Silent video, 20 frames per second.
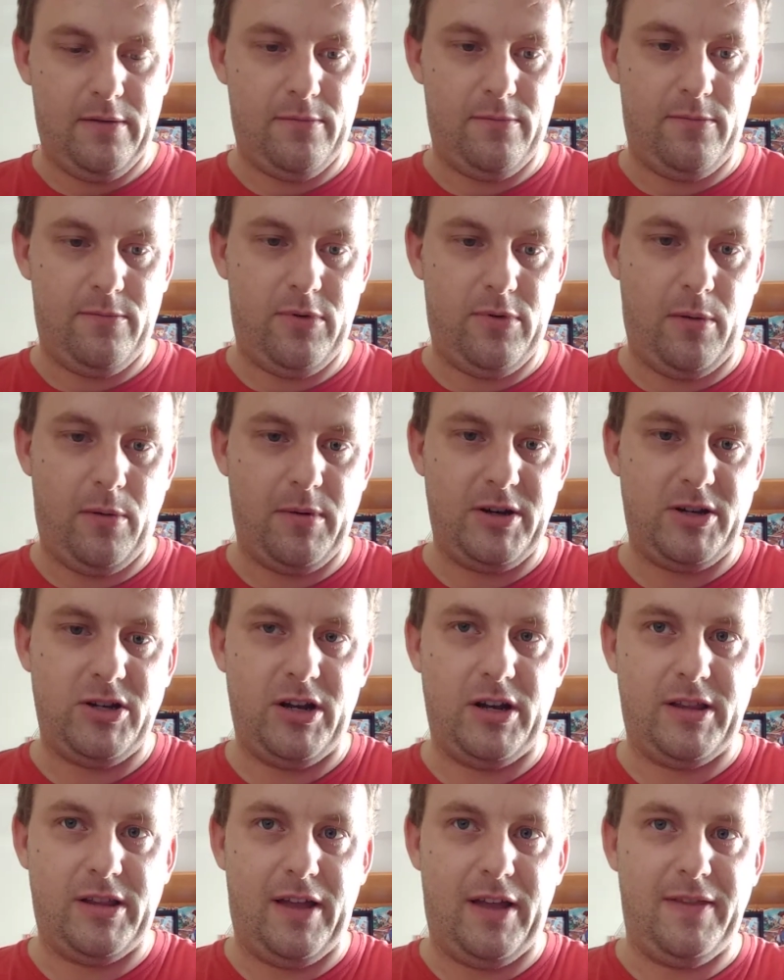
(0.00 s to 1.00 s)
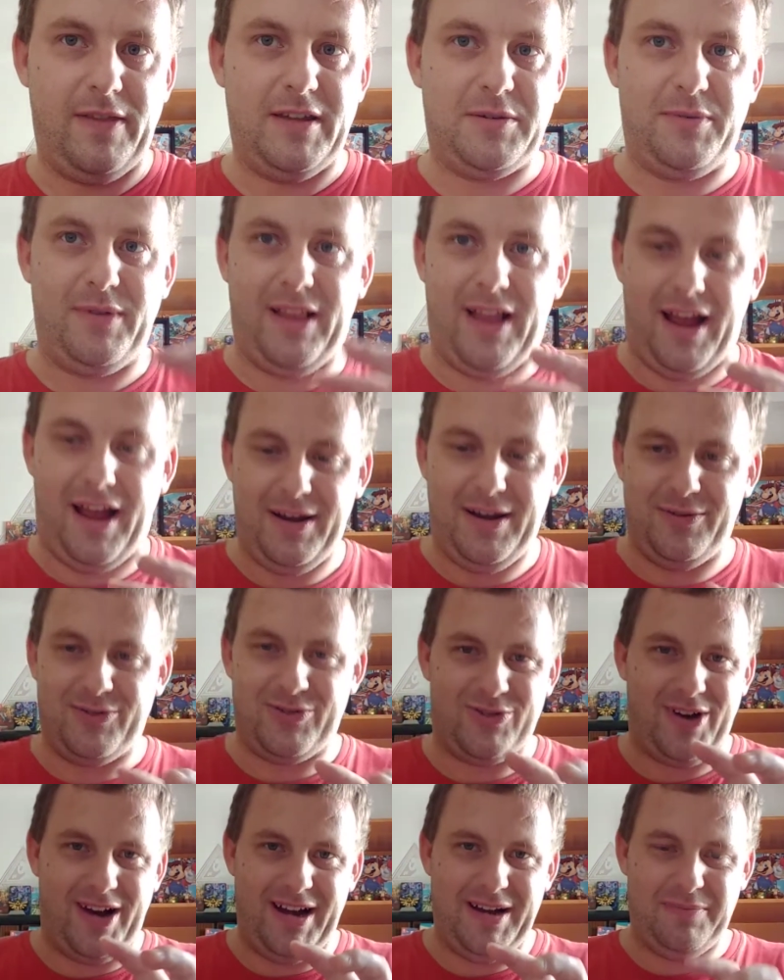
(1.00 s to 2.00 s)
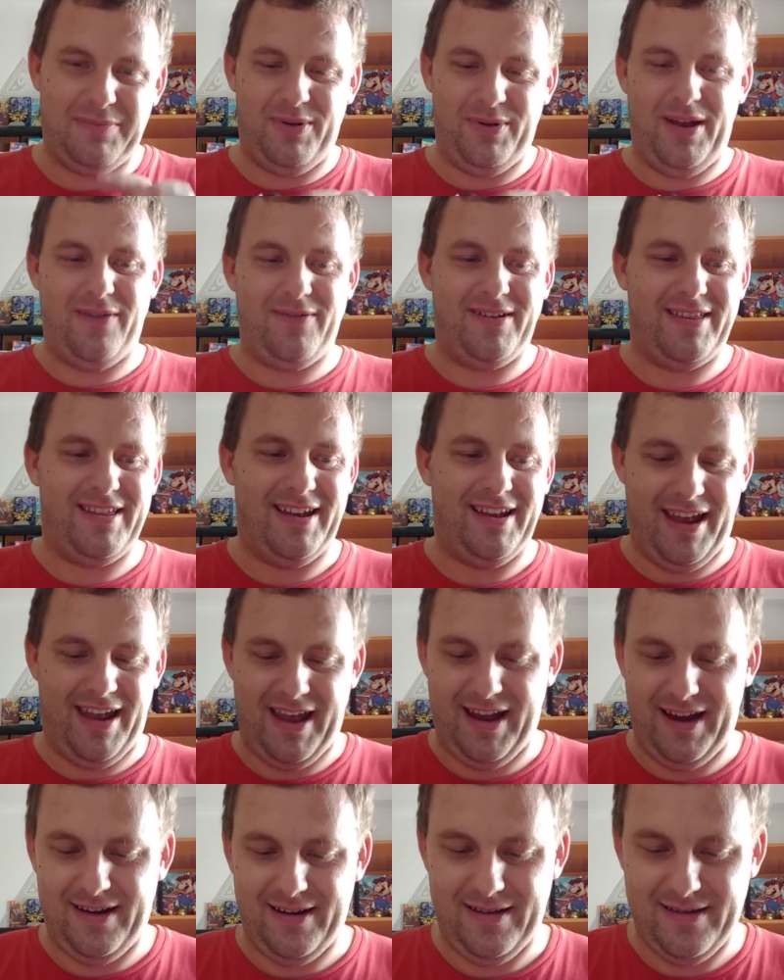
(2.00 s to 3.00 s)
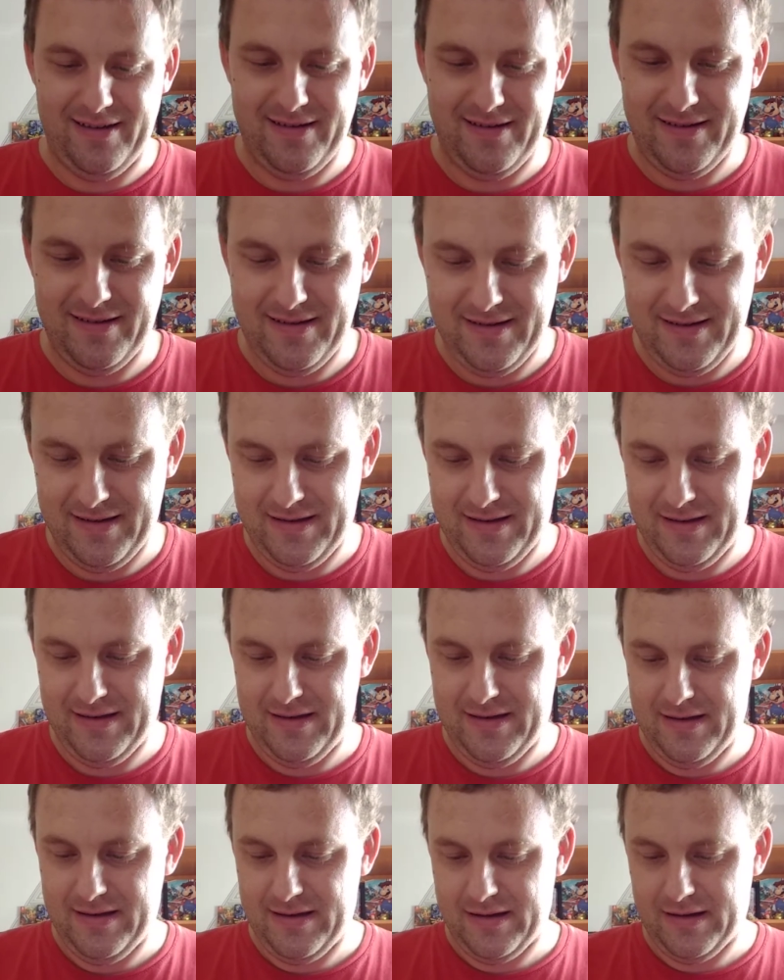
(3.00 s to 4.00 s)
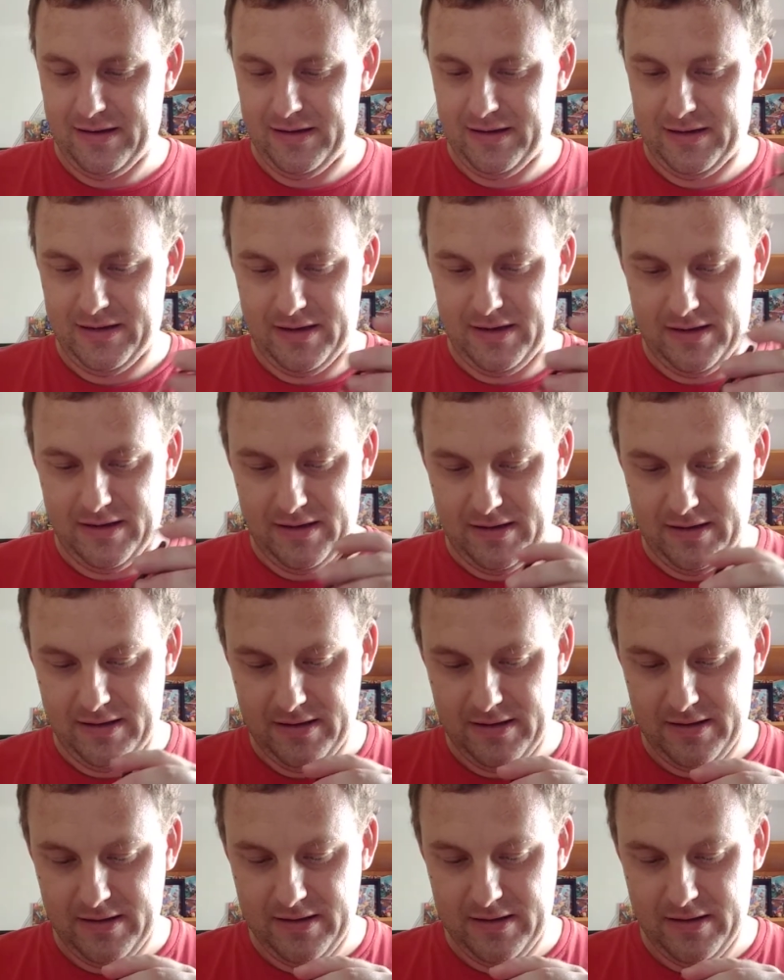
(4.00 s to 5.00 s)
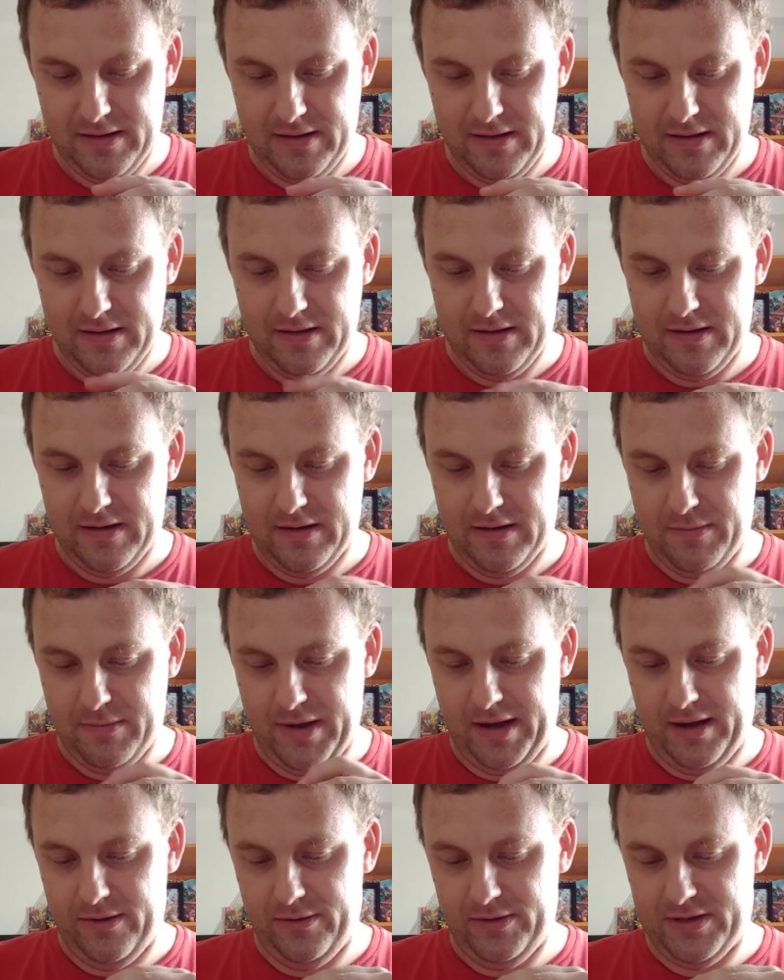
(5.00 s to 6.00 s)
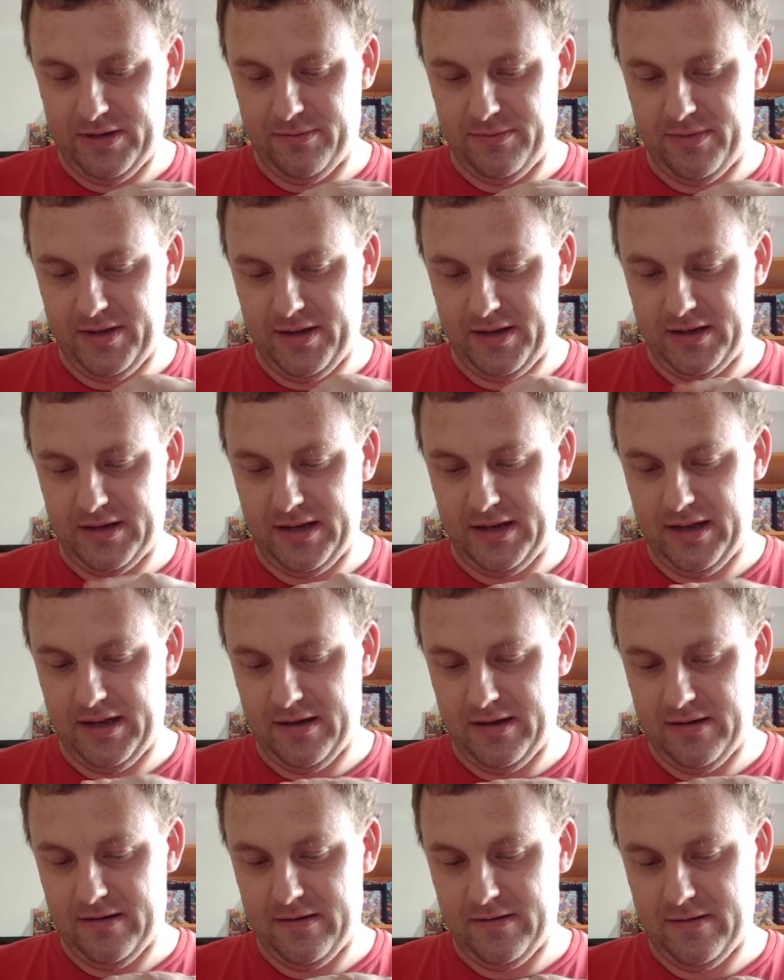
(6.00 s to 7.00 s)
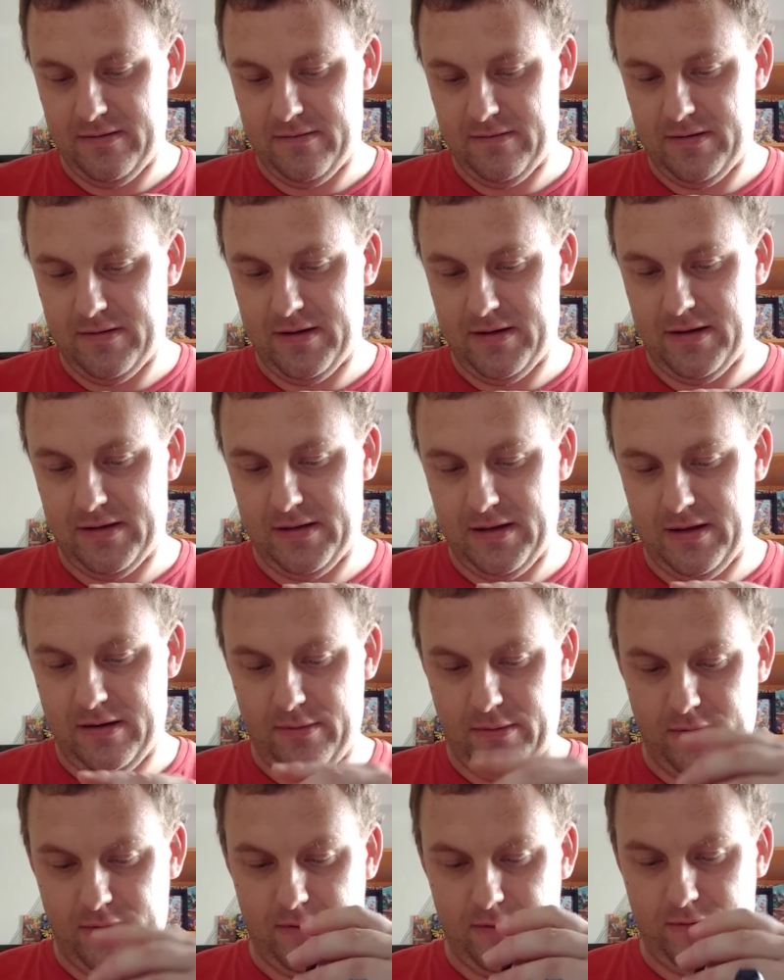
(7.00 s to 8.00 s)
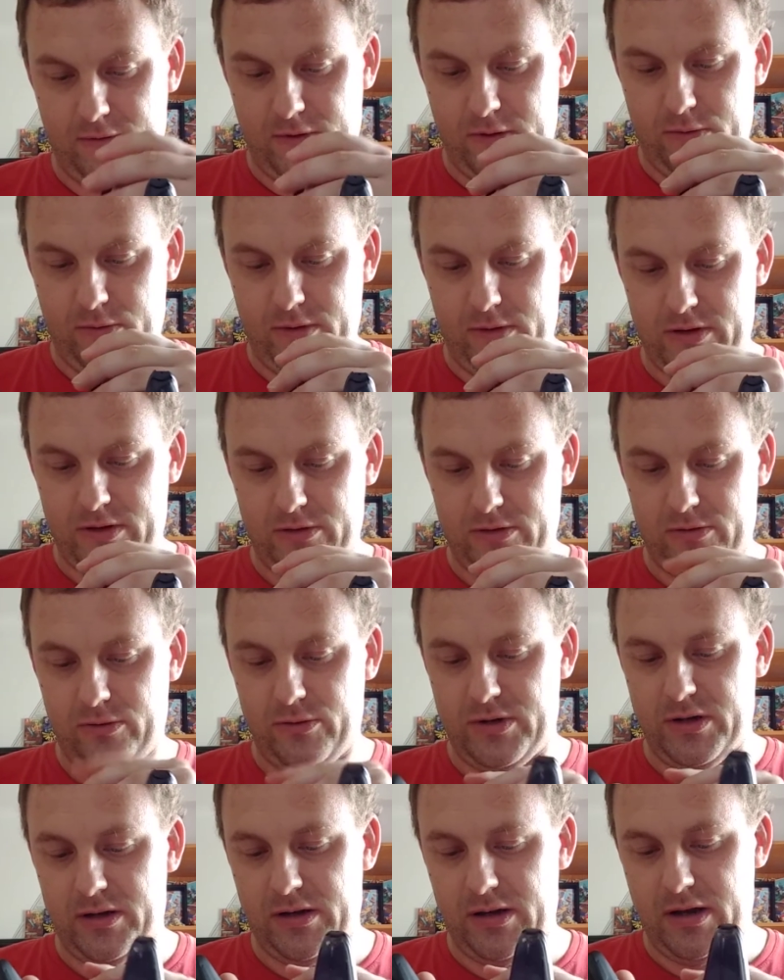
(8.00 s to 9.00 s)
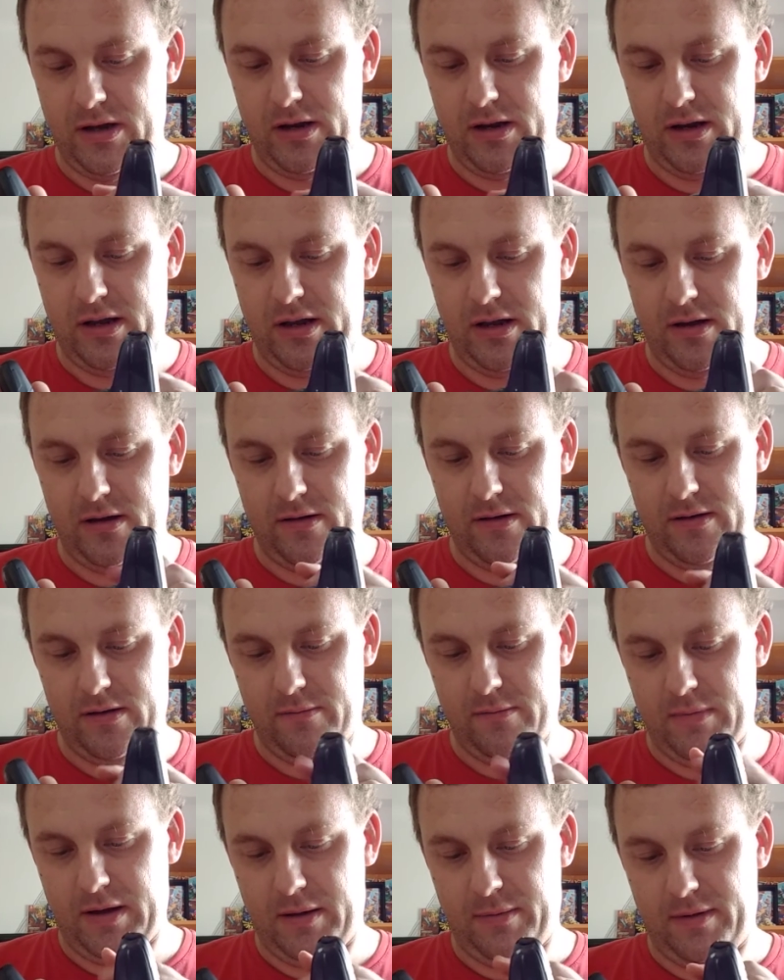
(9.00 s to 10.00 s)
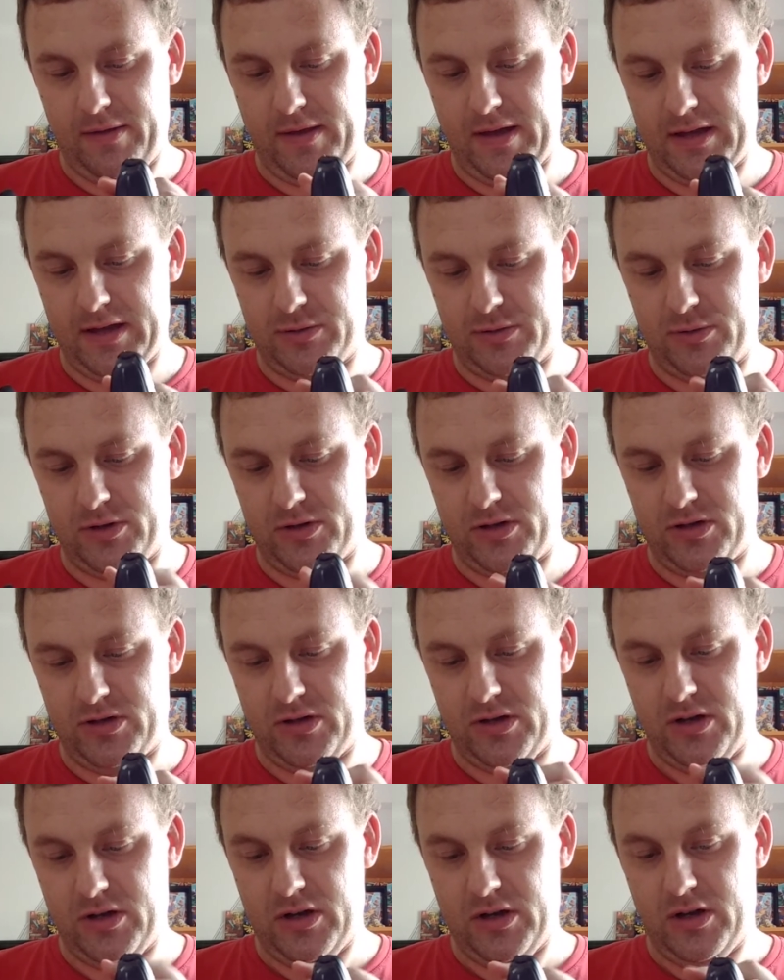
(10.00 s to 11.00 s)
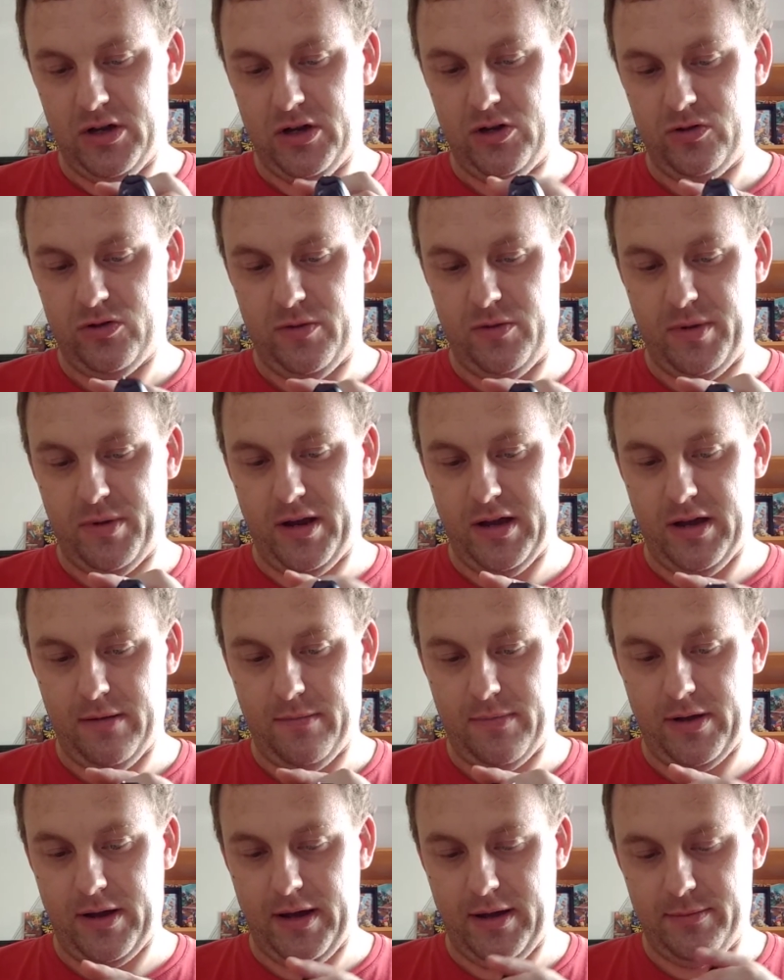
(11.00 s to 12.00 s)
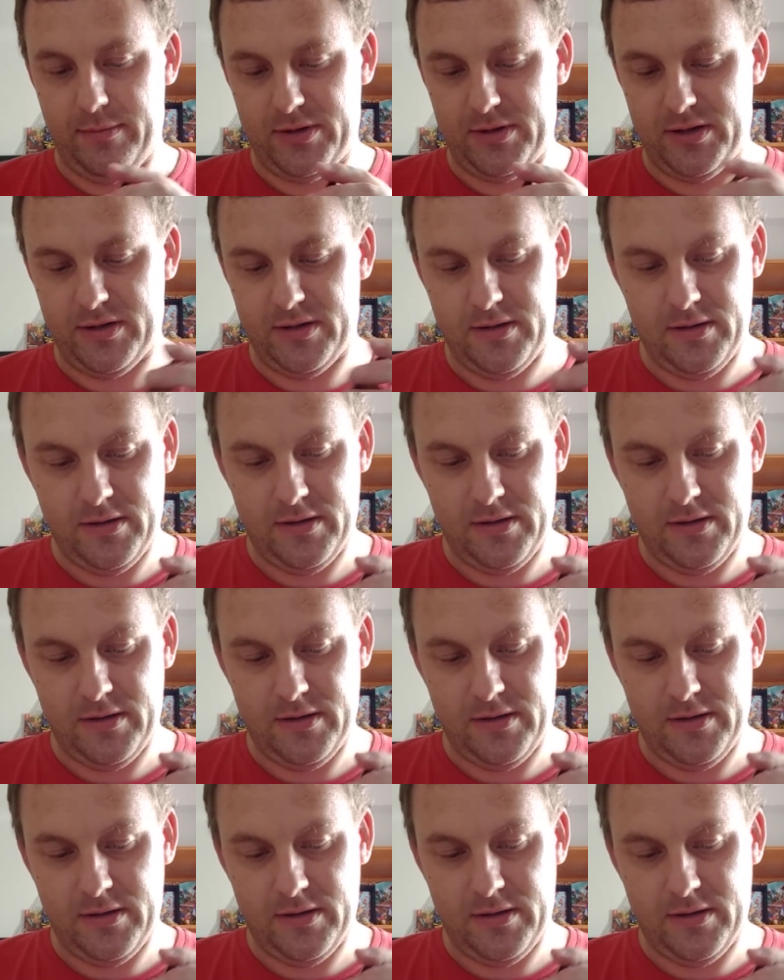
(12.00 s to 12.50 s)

Probably should have done this with like a little tray to put everything in, because I may lose some things here. Right, I don't know whether I've got all the screws undone here. Maybe that's what's tripping it up, perhaps.